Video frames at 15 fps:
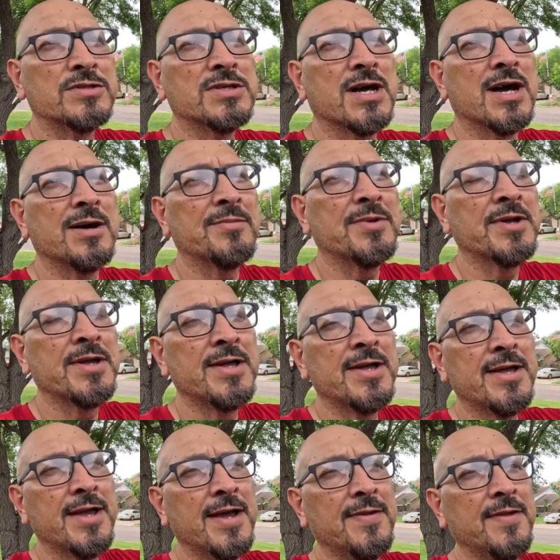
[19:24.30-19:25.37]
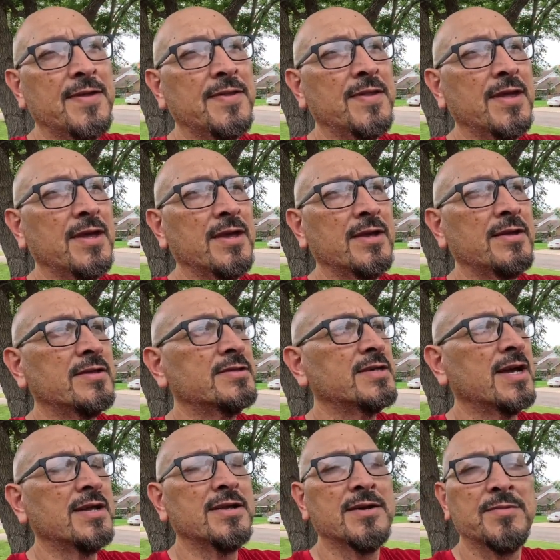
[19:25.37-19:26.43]
the top, and then they
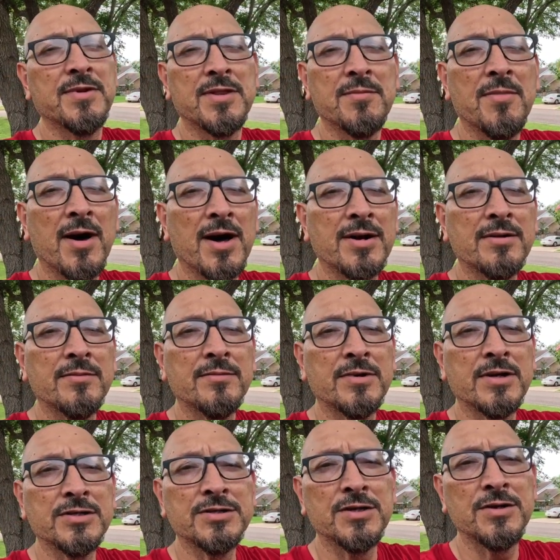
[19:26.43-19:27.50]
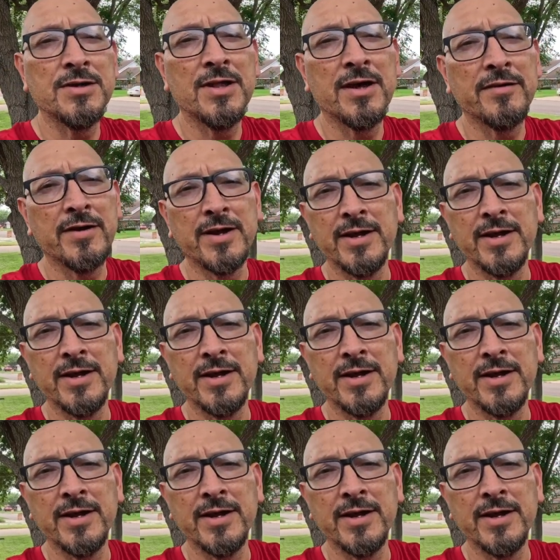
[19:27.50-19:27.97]
tighten up at the bottom, and I'll show you that.